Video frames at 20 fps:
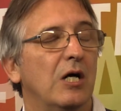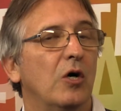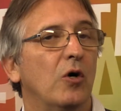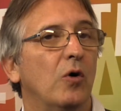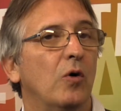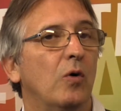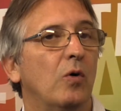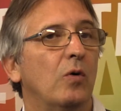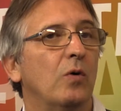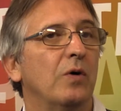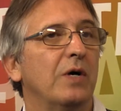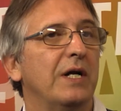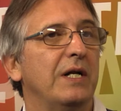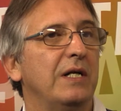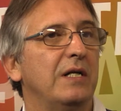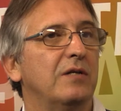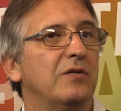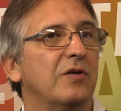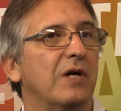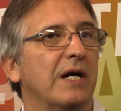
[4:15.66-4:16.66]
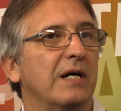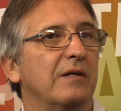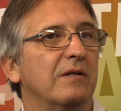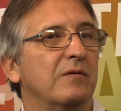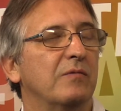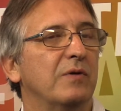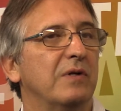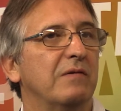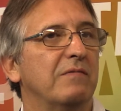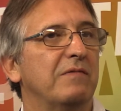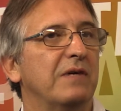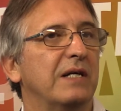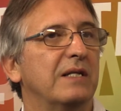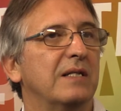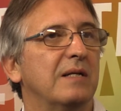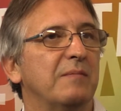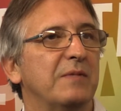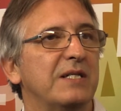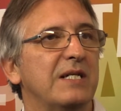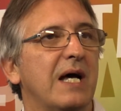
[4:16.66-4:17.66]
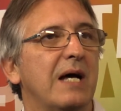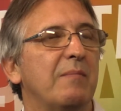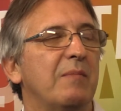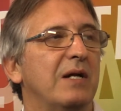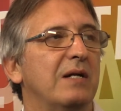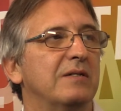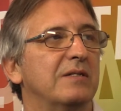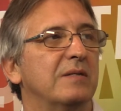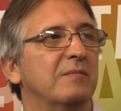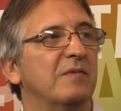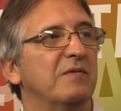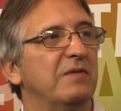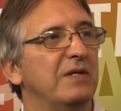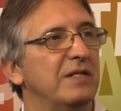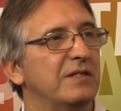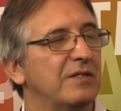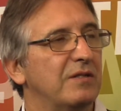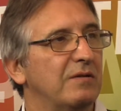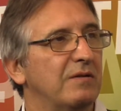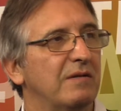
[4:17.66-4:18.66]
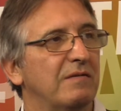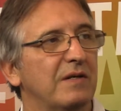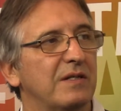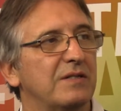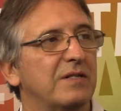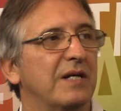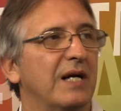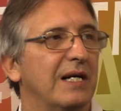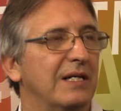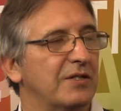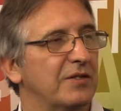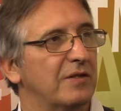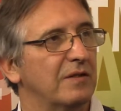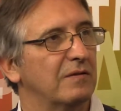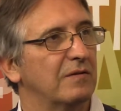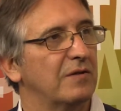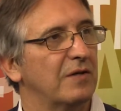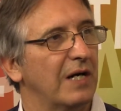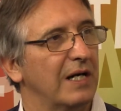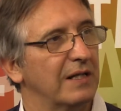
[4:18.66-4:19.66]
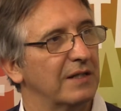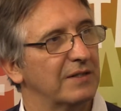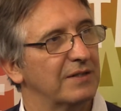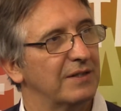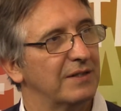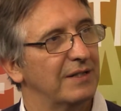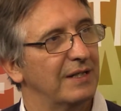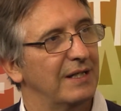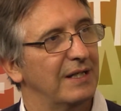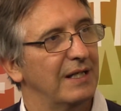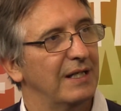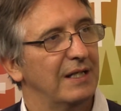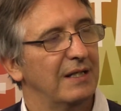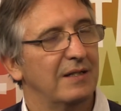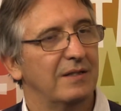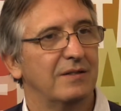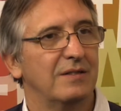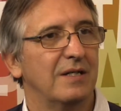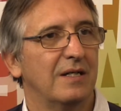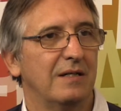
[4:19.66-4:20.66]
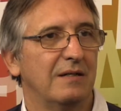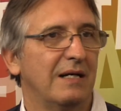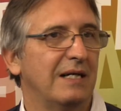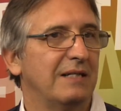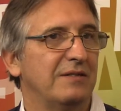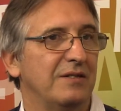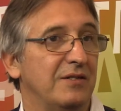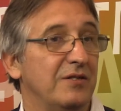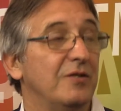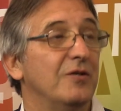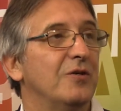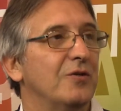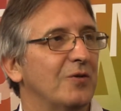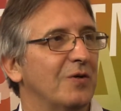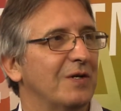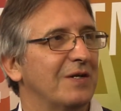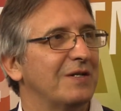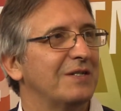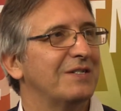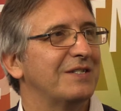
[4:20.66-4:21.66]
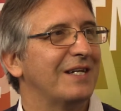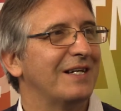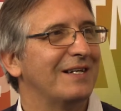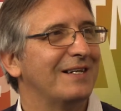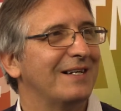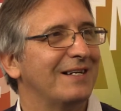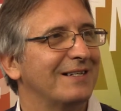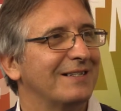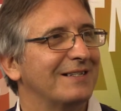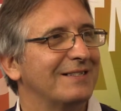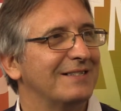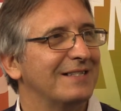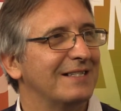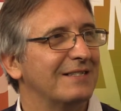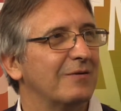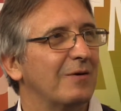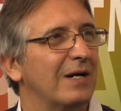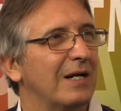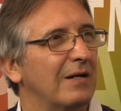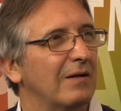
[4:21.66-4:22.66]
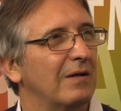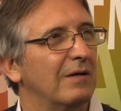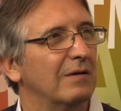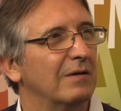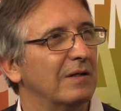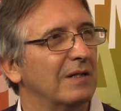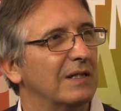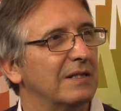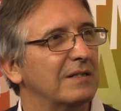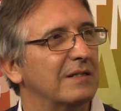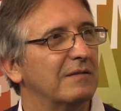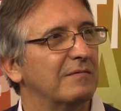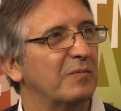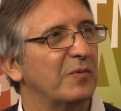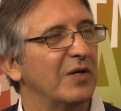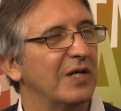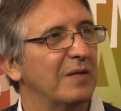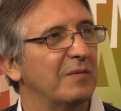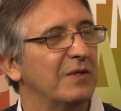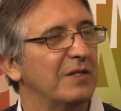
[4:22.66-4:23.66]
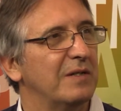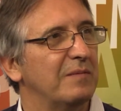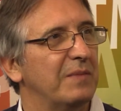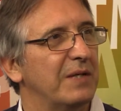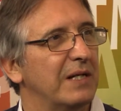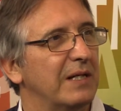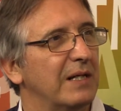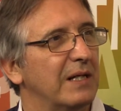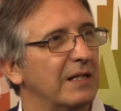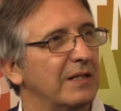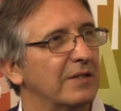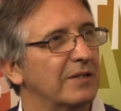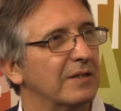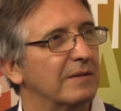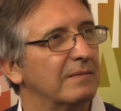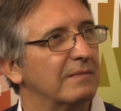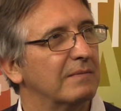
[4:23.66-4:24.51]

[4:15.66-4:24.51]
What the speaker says: or any drug that would affect the metabolism of these two investigational drugs. So as is usual in a study like this, there's quite a long list of prohibited medication.